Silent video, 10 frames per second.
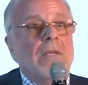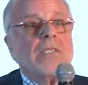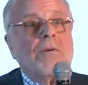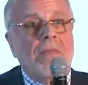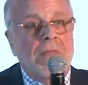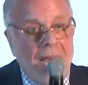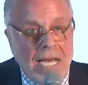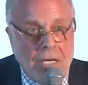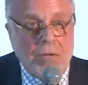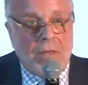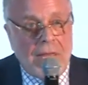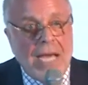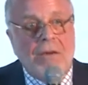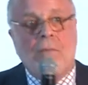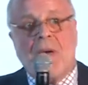So thank you
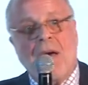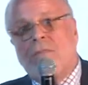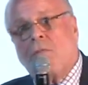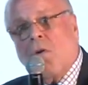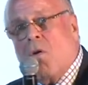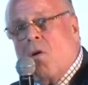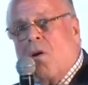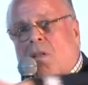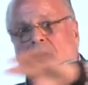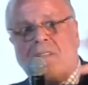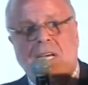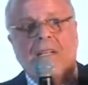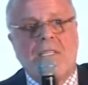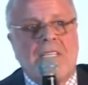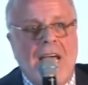on behalf of all the
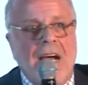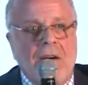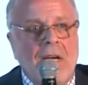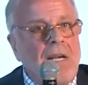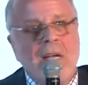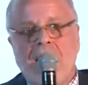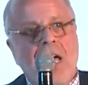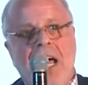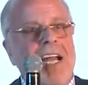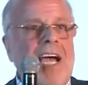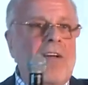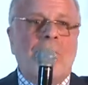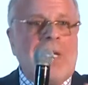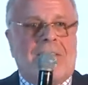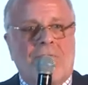dealers here. And I
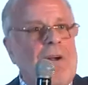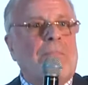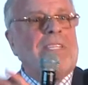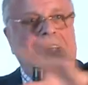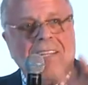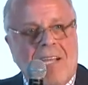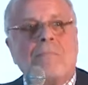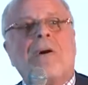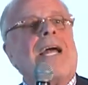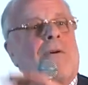don't mean to represent them, but